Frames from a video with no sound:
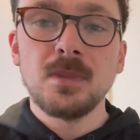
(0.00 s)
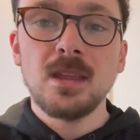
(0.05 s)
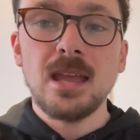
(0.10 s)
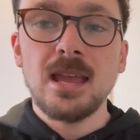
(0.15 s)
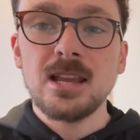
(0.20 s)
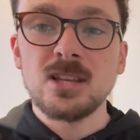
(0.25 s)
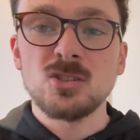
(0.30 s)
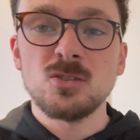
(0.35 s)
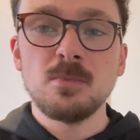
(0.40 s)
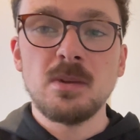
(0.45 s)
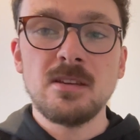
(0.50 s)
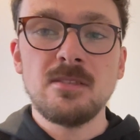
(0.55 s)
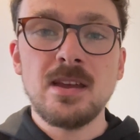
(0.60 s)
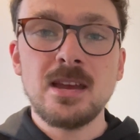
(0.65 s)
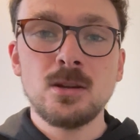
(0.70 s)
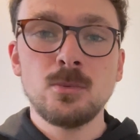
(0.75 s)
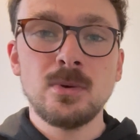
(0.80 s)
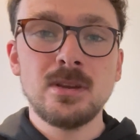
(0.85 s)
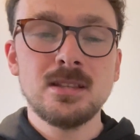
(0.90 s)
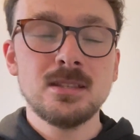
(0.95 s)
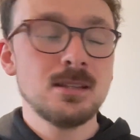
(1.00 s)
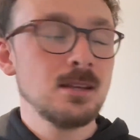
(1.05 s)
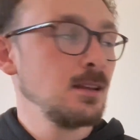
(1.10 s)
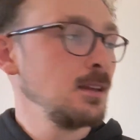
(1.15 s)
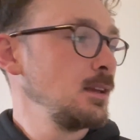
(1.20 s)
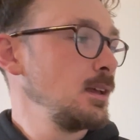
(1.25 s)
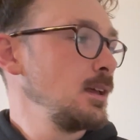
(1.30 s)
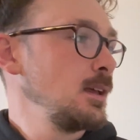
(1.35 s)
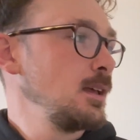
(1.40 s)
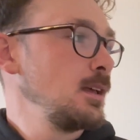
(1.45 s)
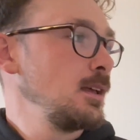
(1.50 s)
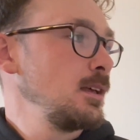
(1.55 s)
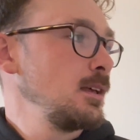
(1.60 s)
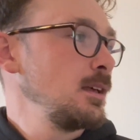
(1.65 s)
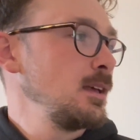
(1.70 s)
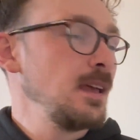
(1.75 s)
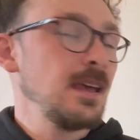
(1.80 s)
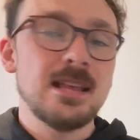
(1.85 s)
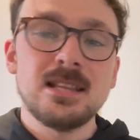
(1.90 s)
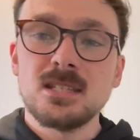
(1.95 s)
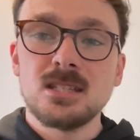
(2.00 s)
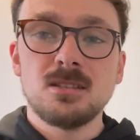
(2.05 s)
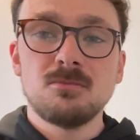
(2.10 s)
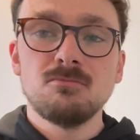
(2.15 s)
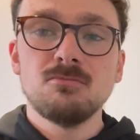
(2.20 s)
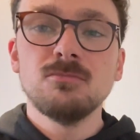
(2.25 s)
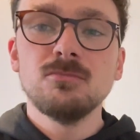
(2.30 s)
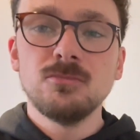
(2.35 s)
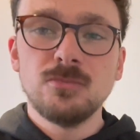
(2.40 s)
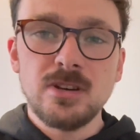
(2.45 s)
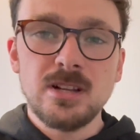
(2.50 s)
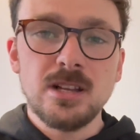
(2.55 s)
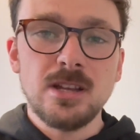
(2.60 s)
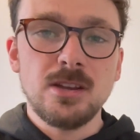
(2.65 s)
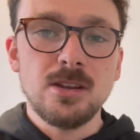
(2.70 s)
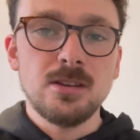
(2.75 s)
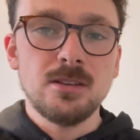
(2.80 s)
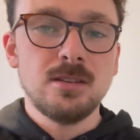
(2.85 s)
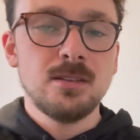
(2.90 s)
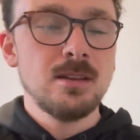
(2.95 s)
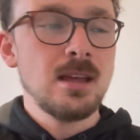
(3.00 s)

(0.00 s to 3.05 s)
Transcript: extra bit of headwind, it's really good.